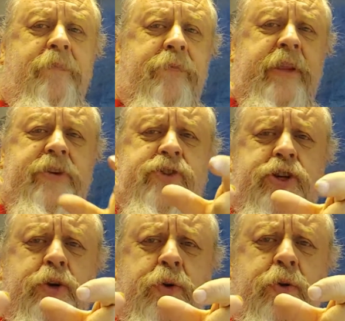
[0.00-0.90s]
these
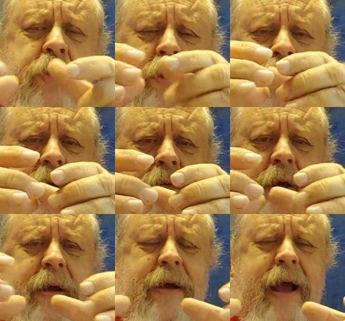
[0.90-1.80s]
2,
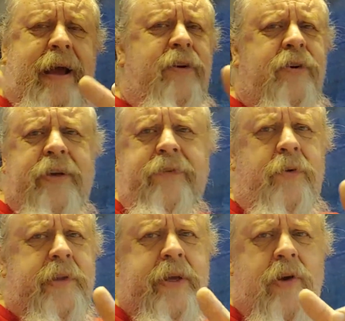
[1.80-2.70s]
I don't even know
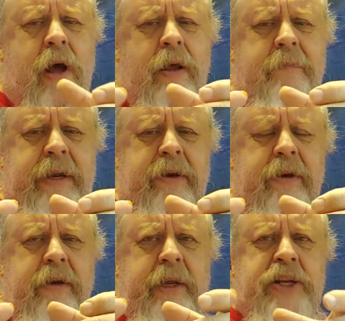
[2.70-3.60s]
what they call them, but
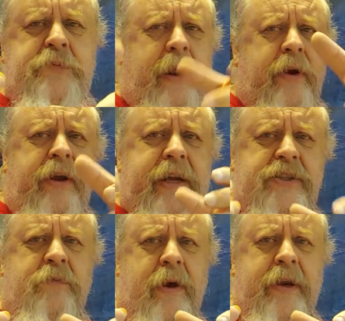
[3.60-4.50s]
each player
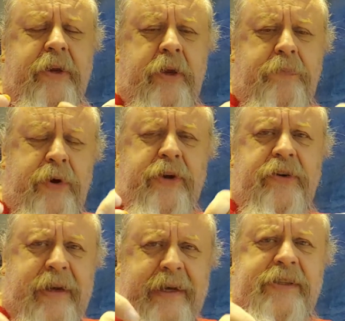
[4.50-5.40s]
gets one and you put
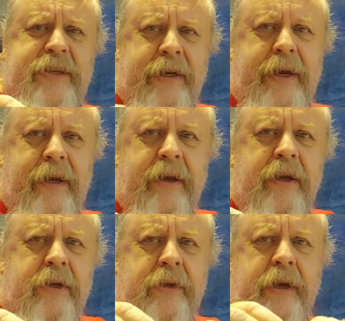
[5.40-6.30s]
your dice in it
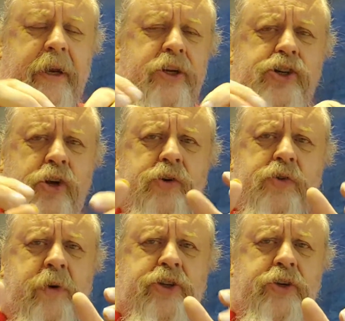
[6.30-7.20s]
and it
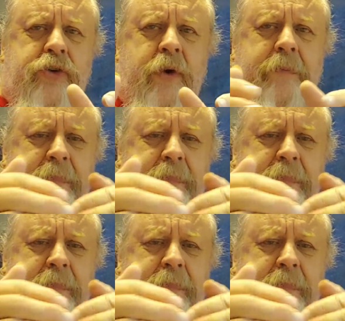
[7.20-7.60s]
shows what you're doing,